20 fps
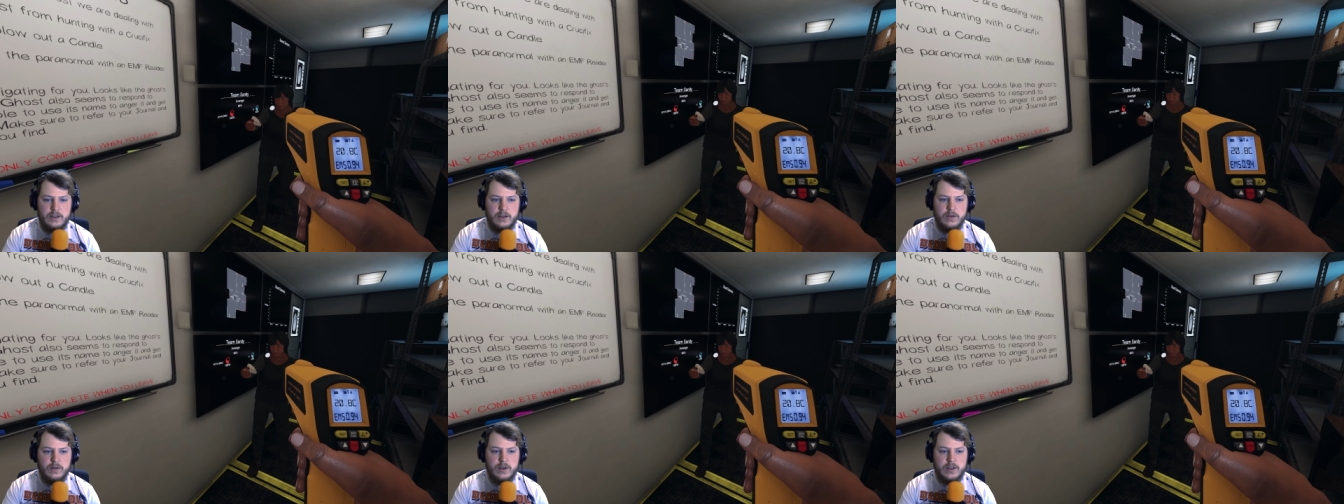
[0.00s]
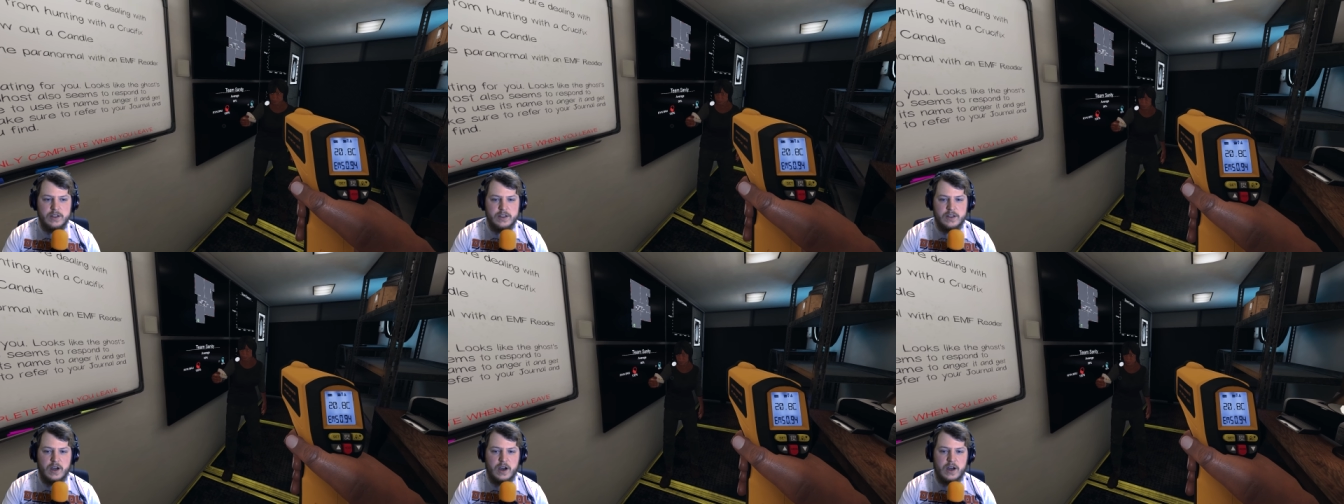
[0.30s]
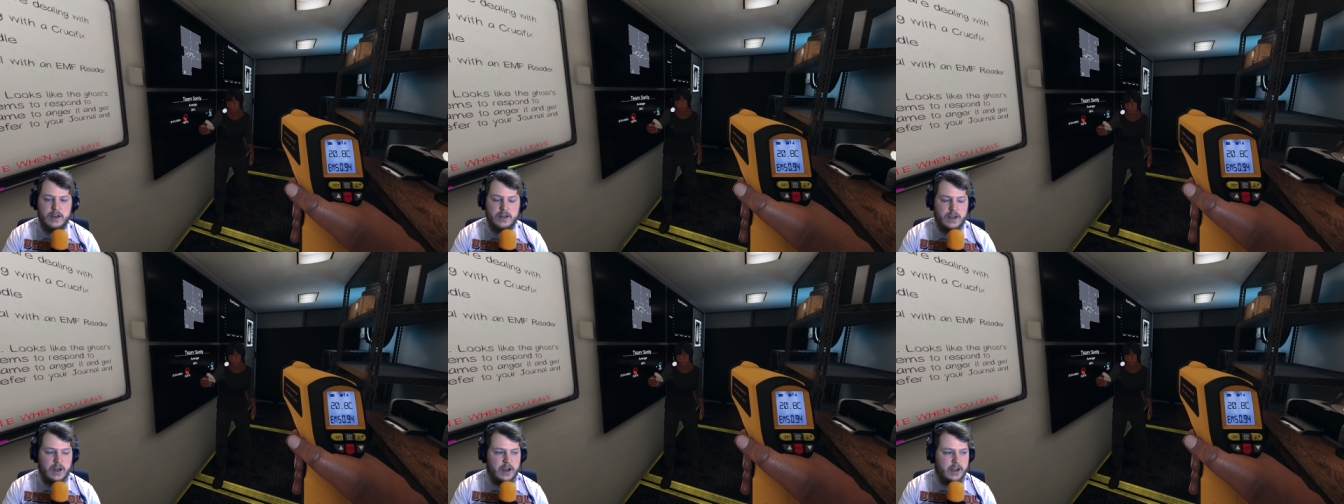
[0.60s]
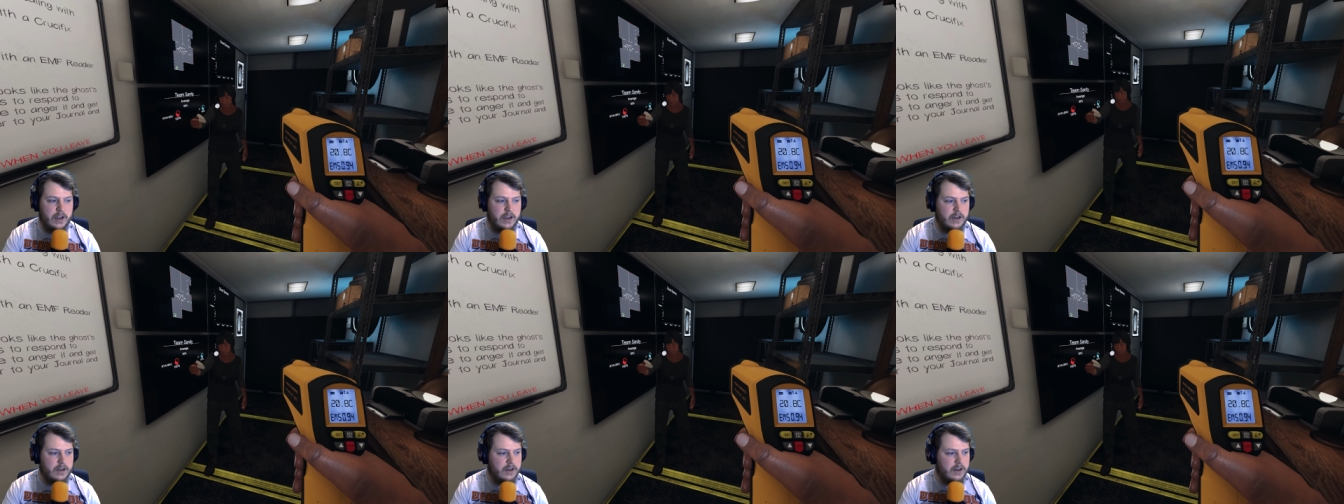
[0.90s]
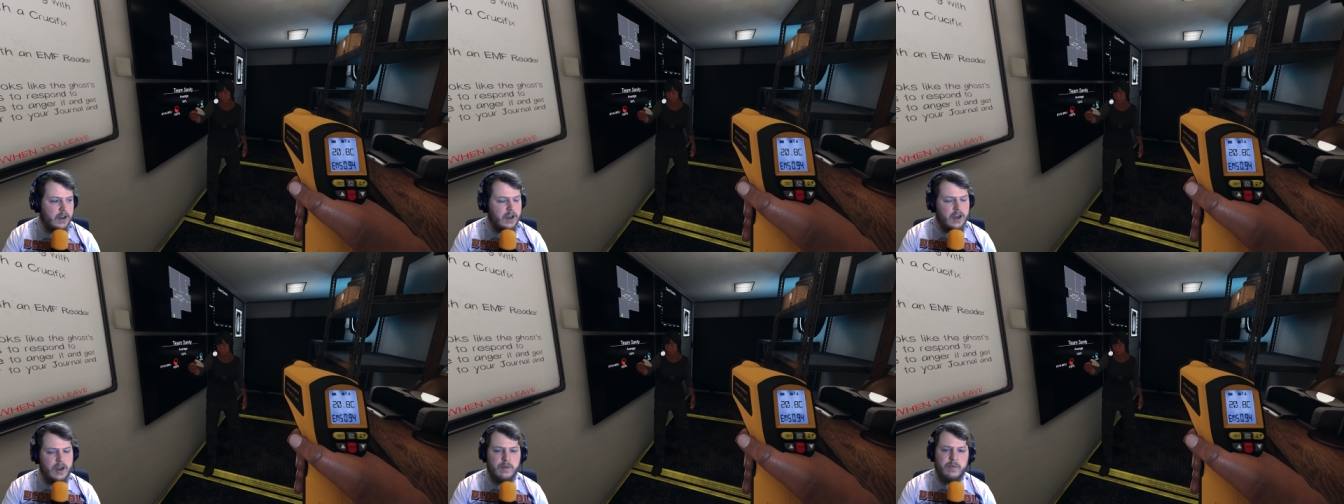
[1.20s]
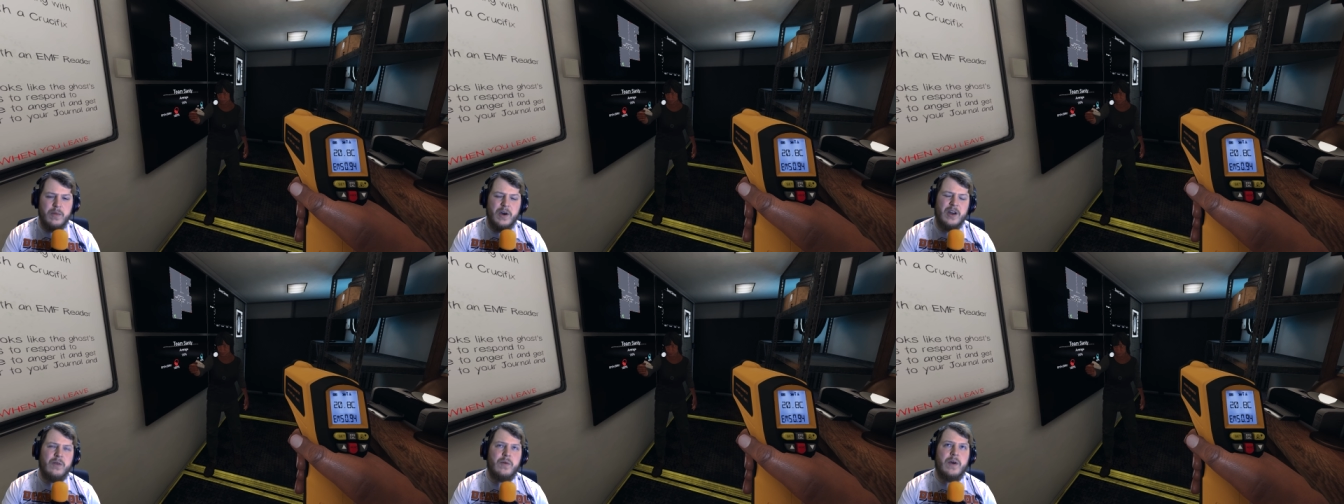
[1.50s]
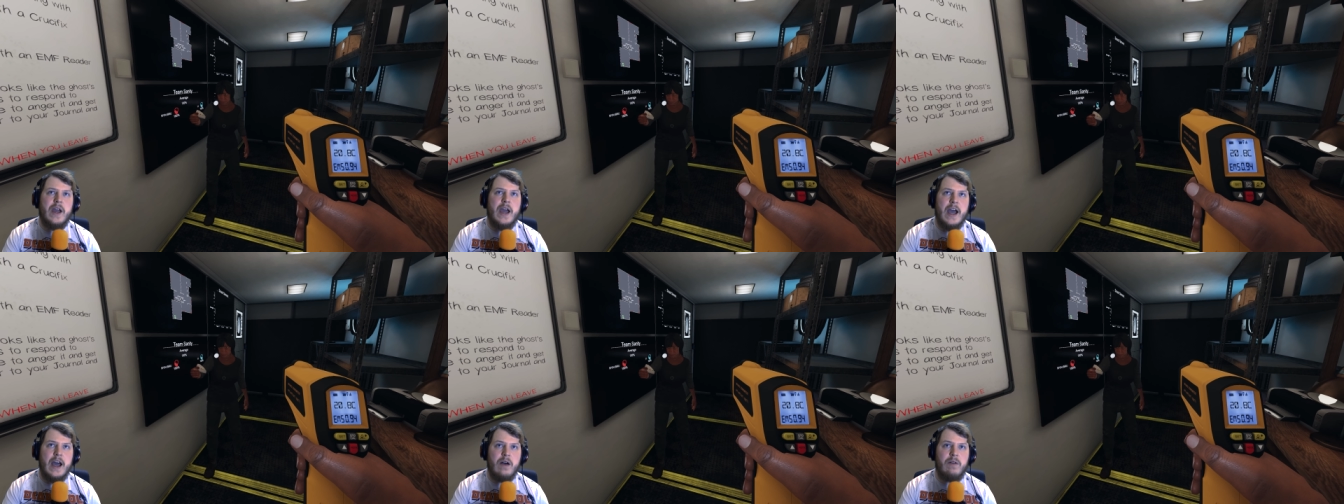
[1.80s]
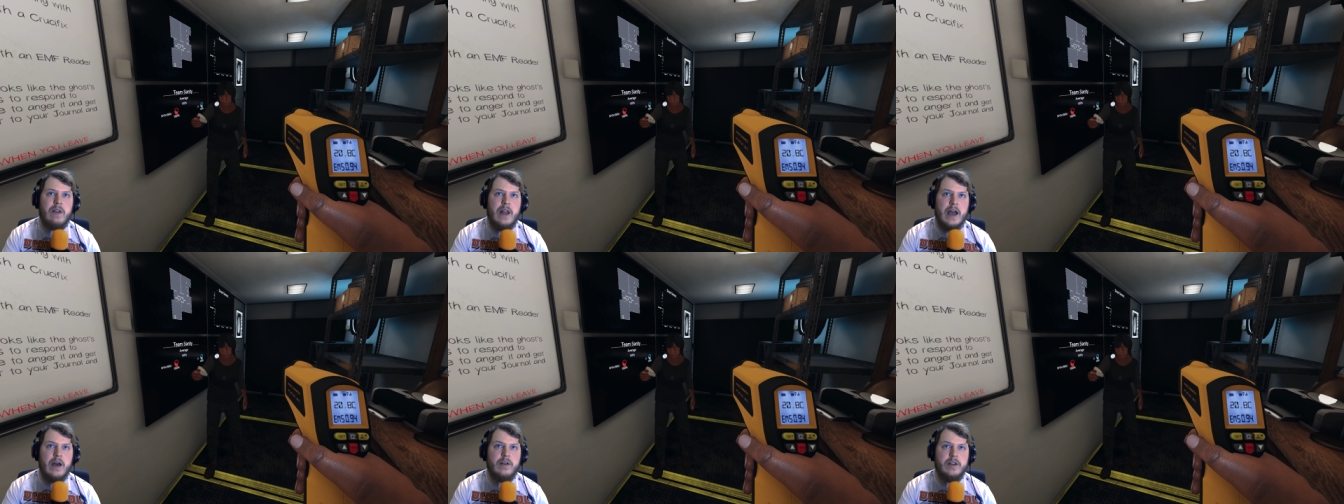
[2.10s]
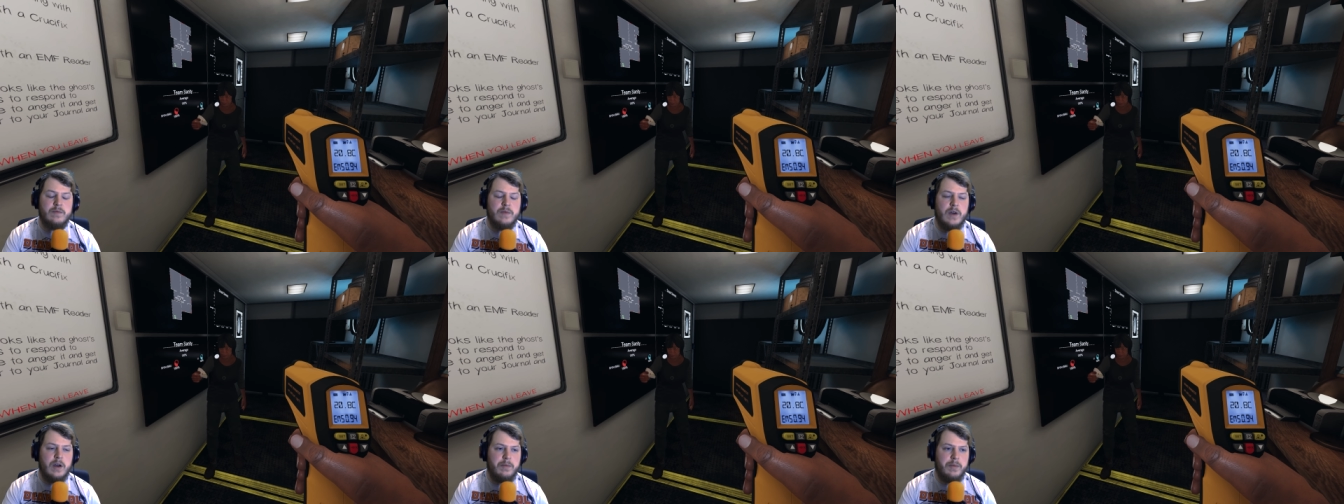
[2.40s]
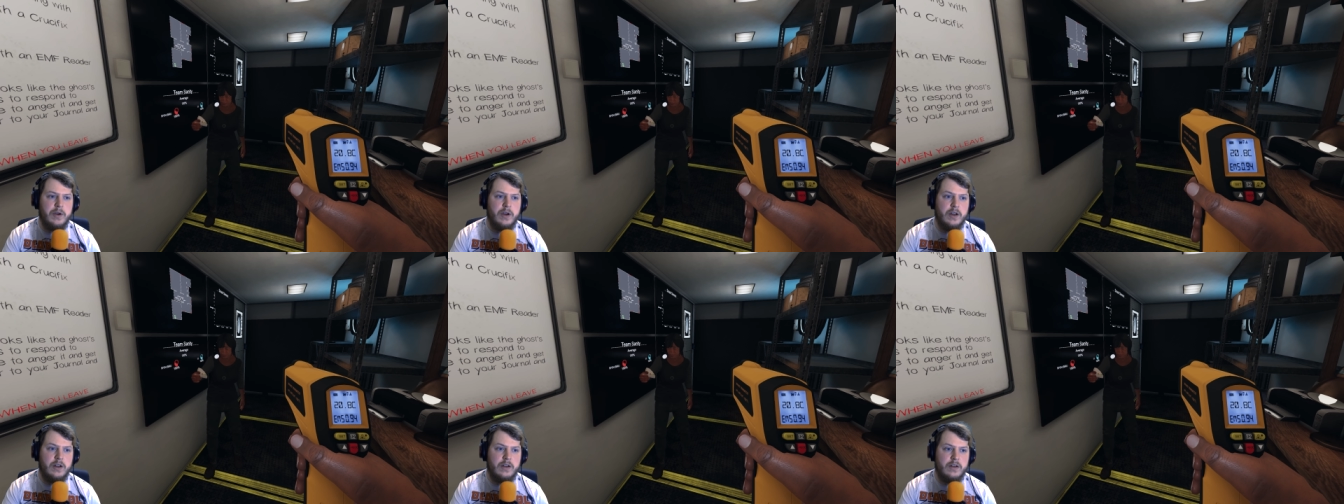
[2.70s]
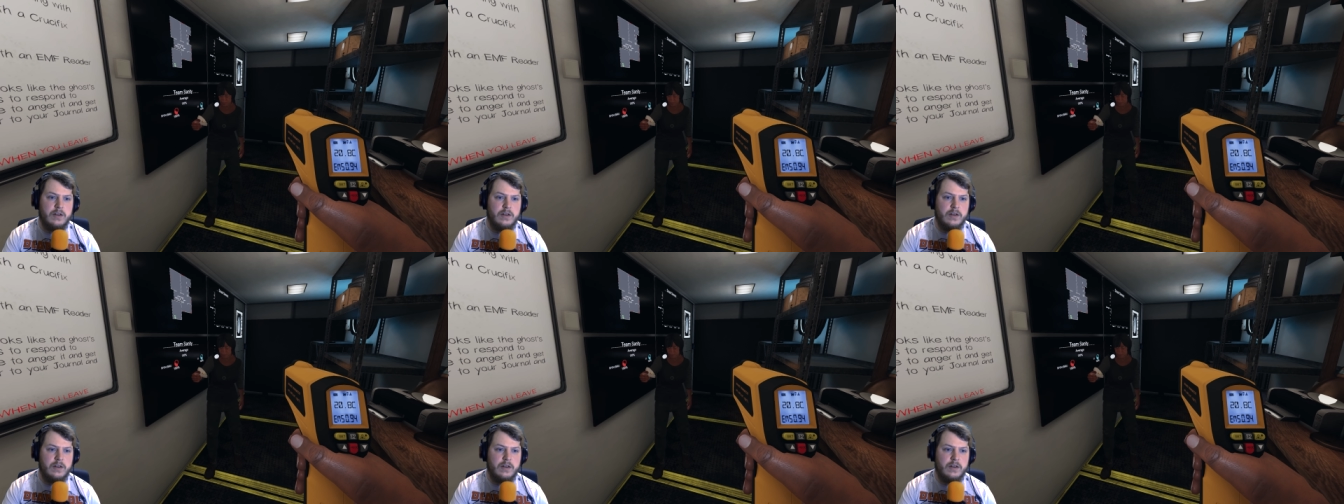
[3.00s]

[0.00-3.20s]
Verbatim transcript: you can start dying. By the way, how loud is my bird?